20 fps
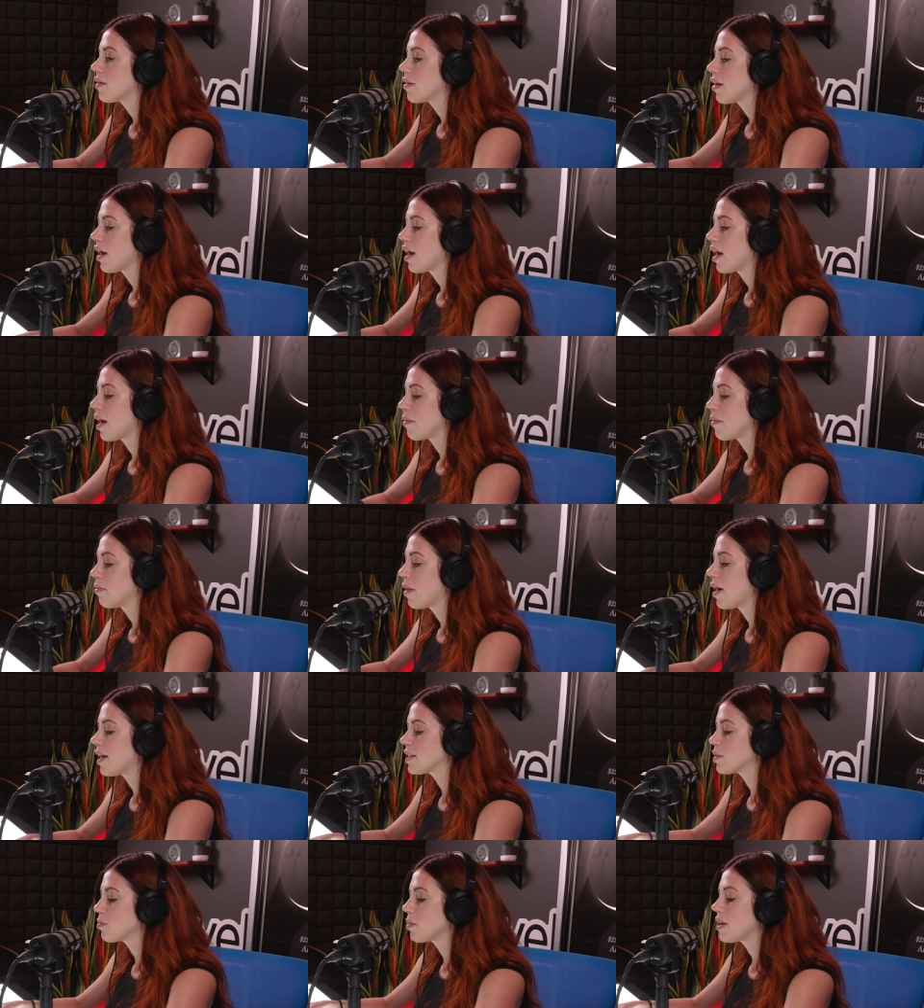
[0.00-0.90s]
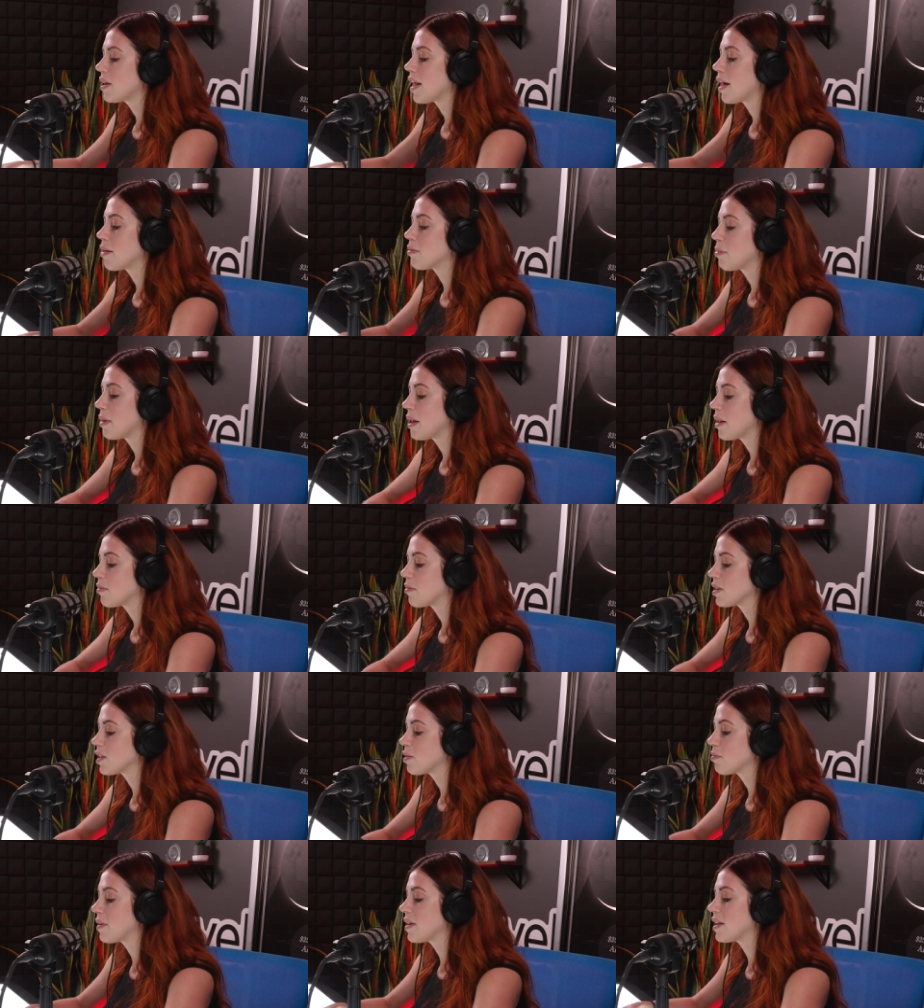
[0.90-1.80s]
um, possibly not being able
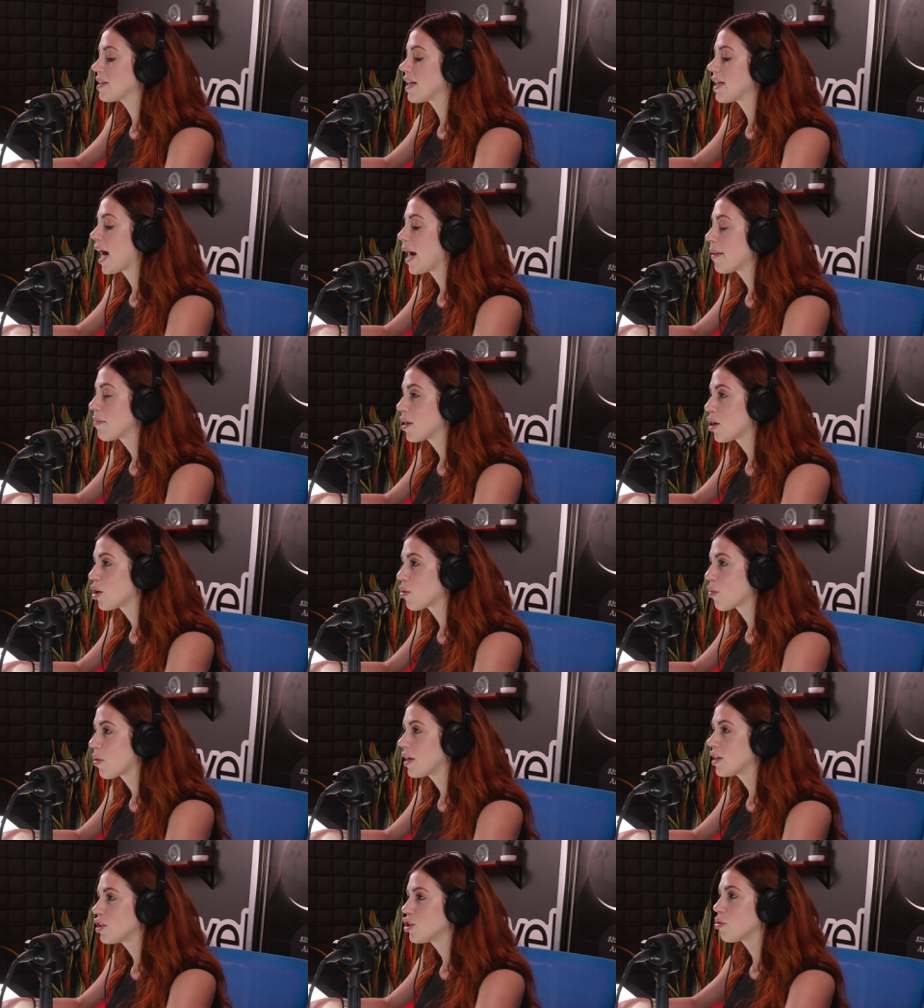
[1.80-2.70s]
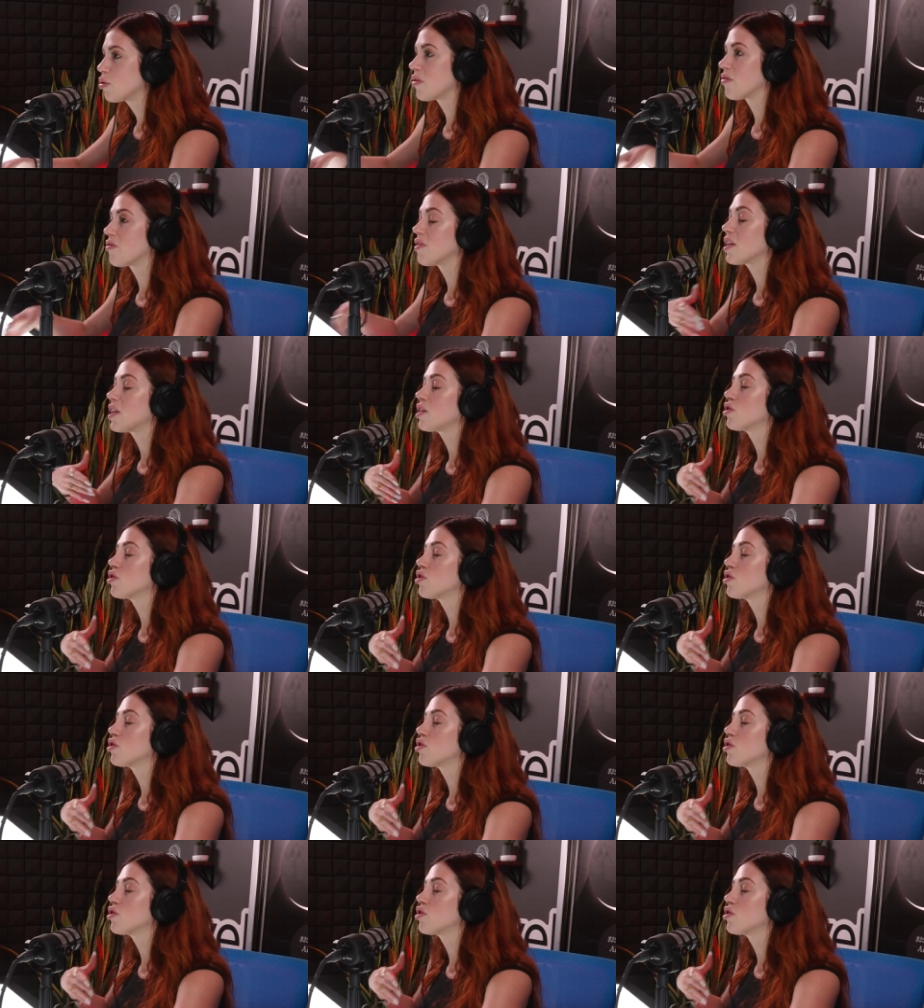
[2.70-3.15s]
to spend the time that you're wanting to or feeling